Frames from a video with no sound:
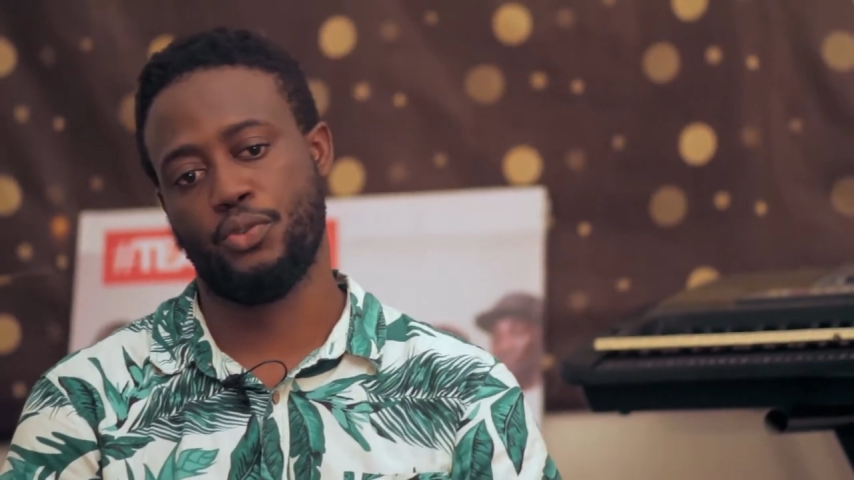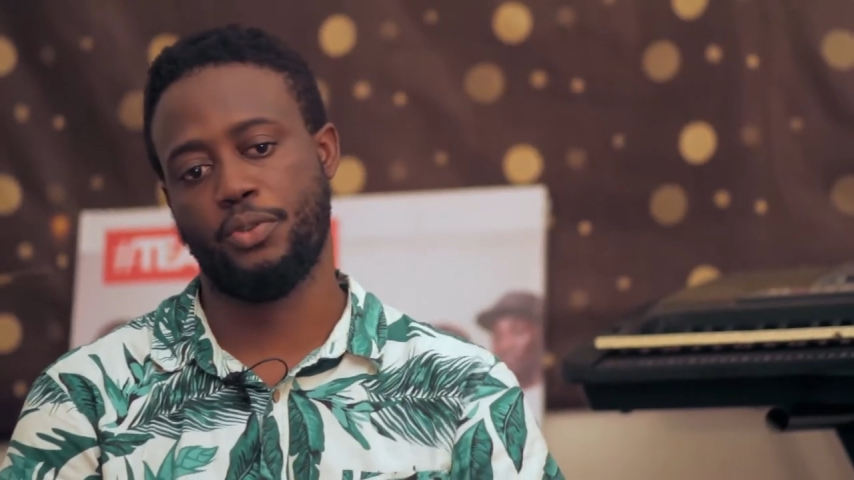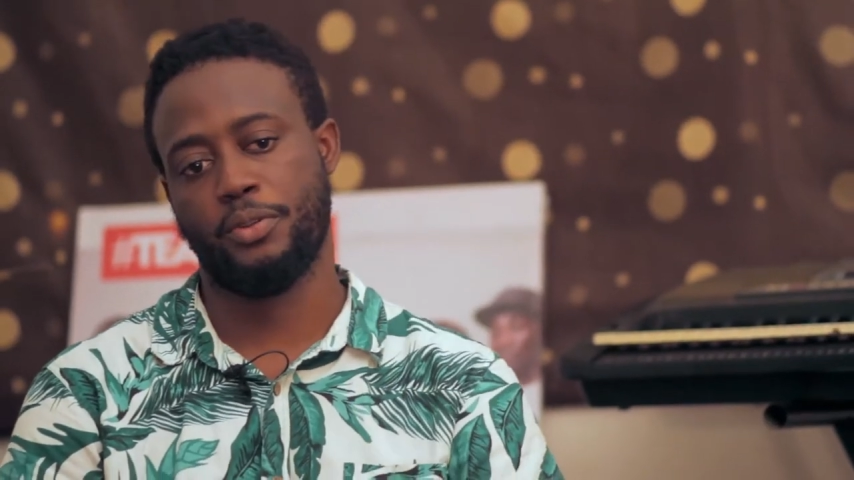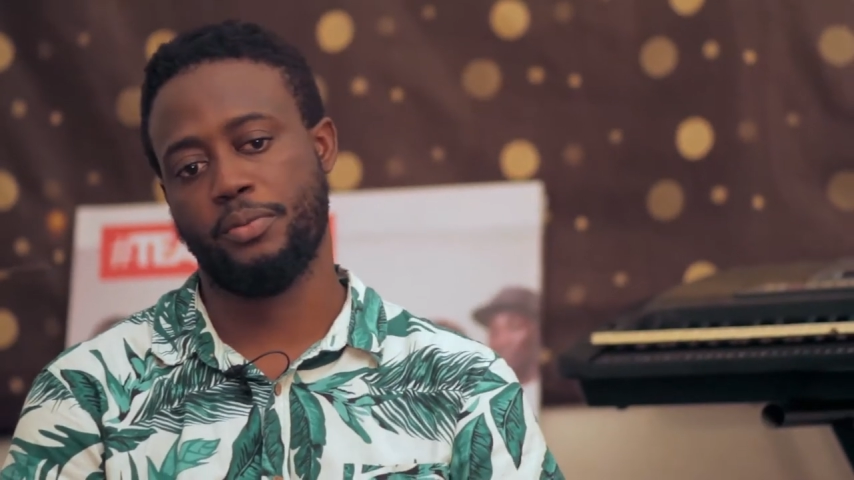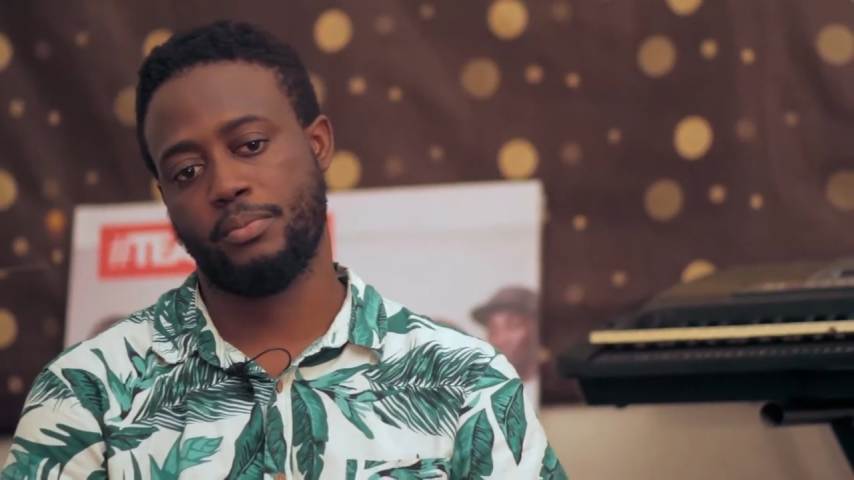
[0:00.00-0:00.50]
you.
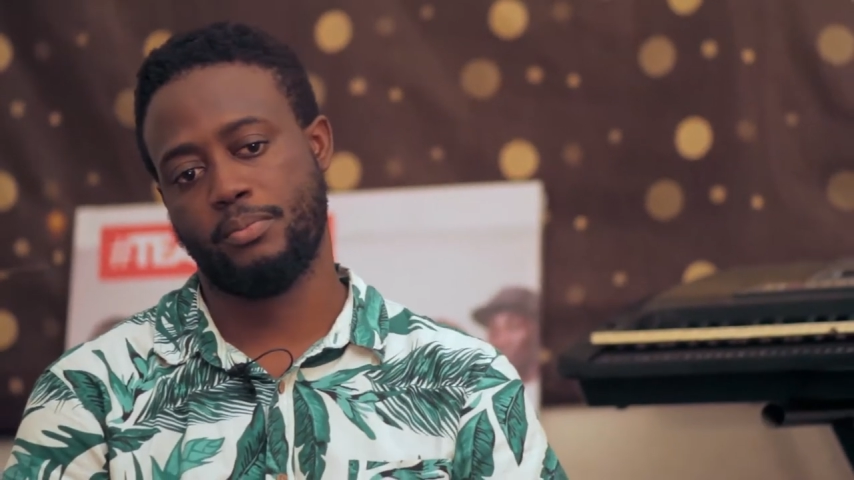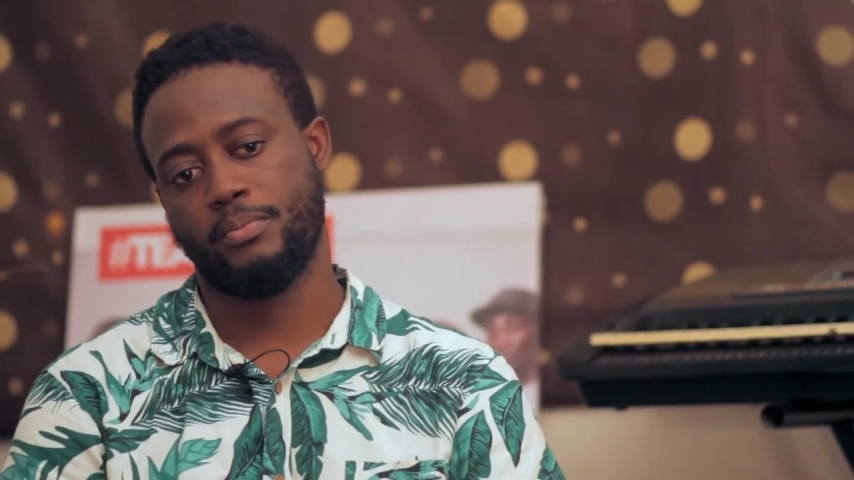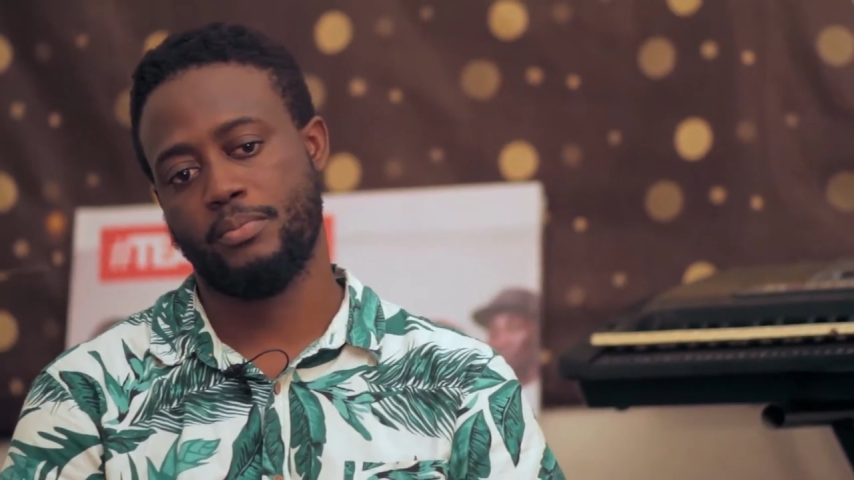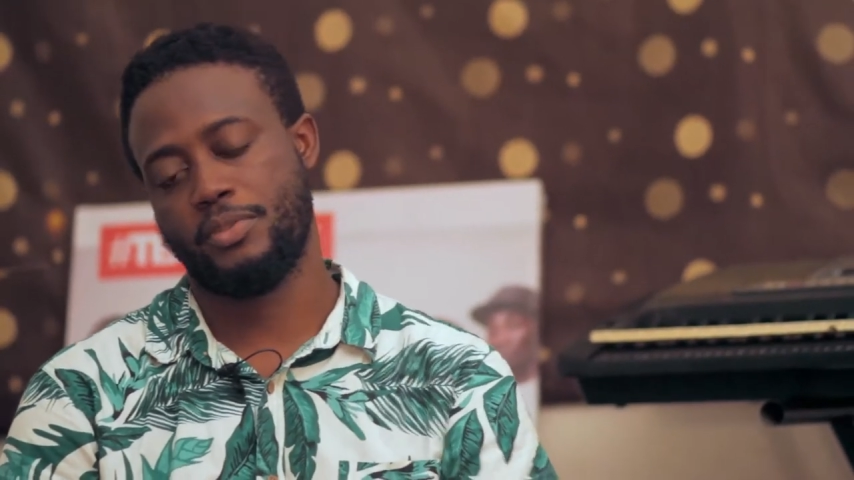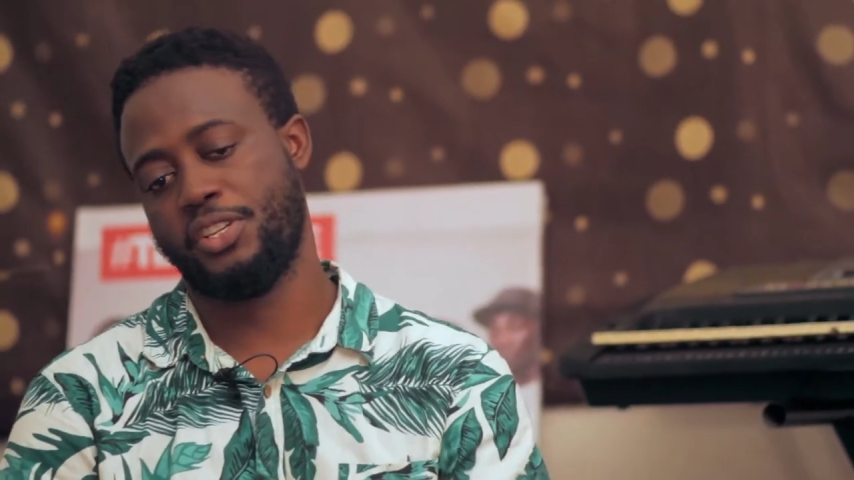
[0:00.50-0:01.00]

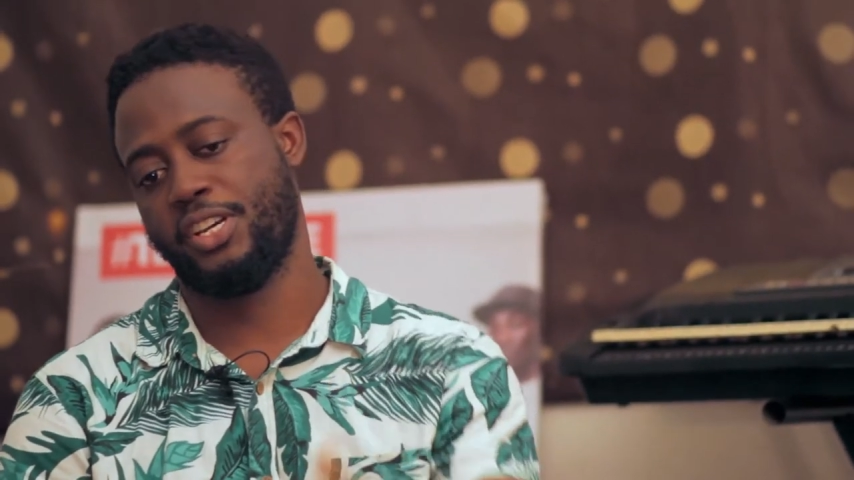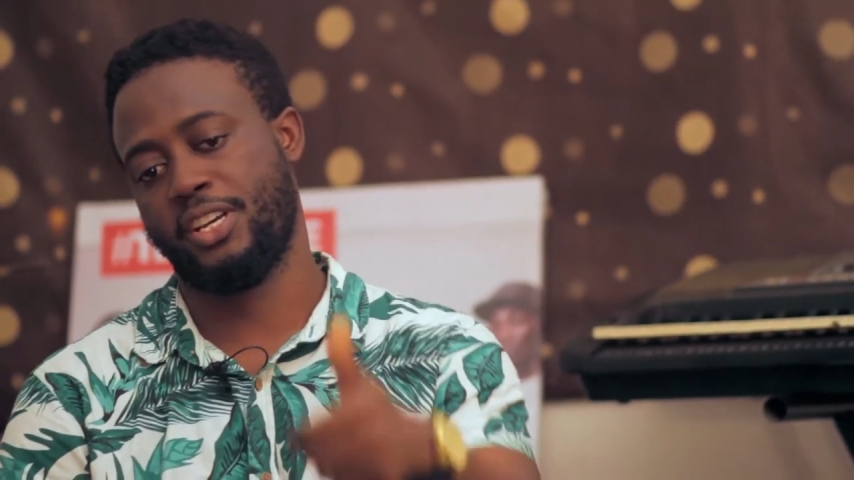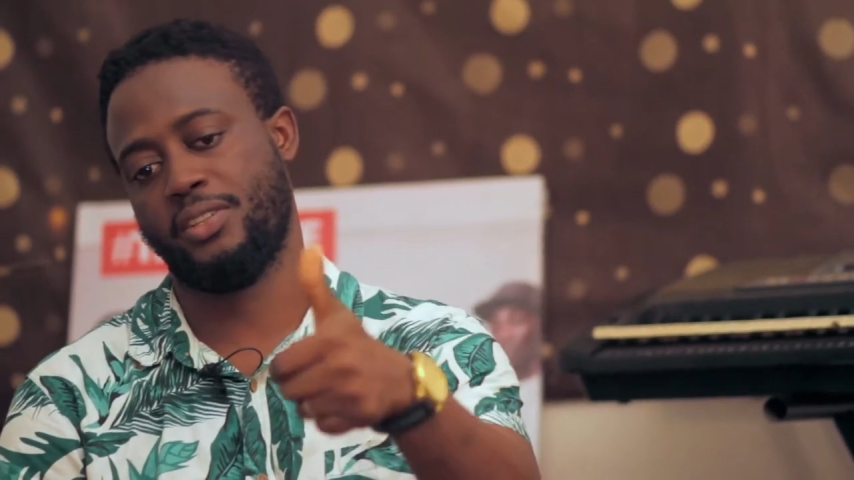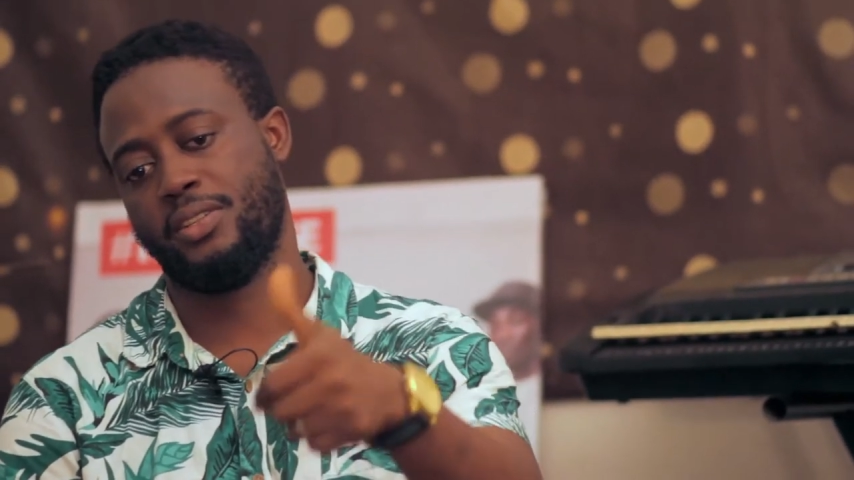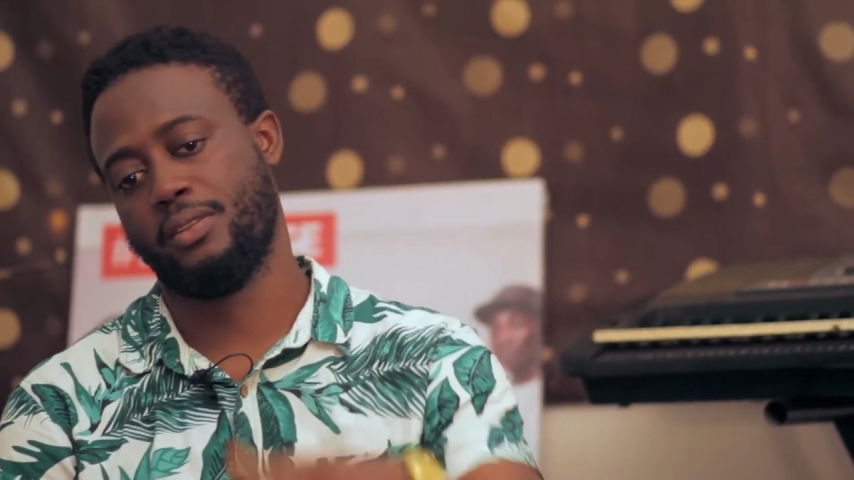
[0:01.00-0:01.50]

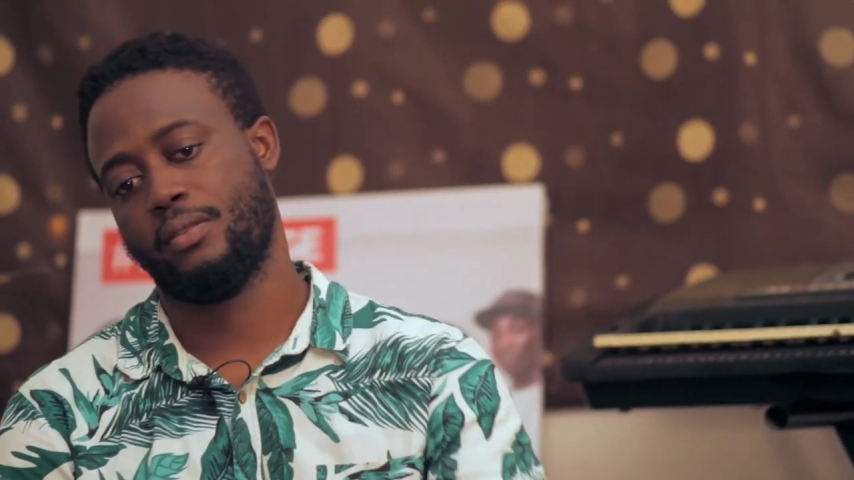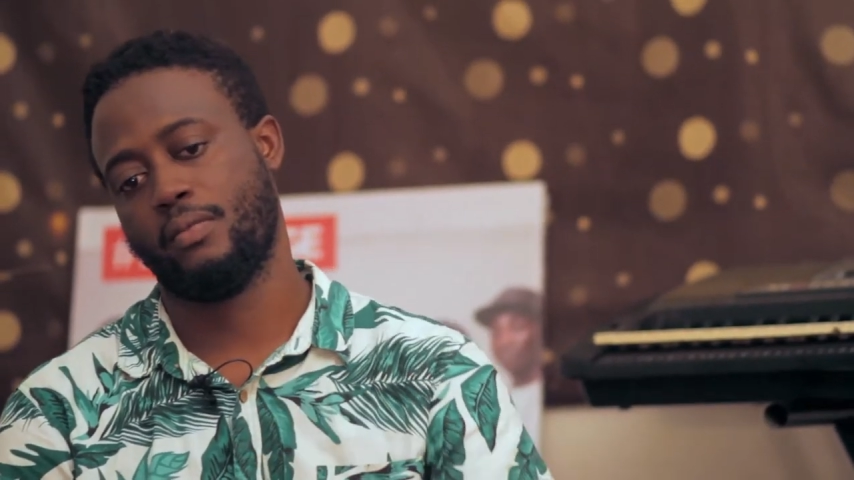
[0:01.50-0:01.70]
Cheers.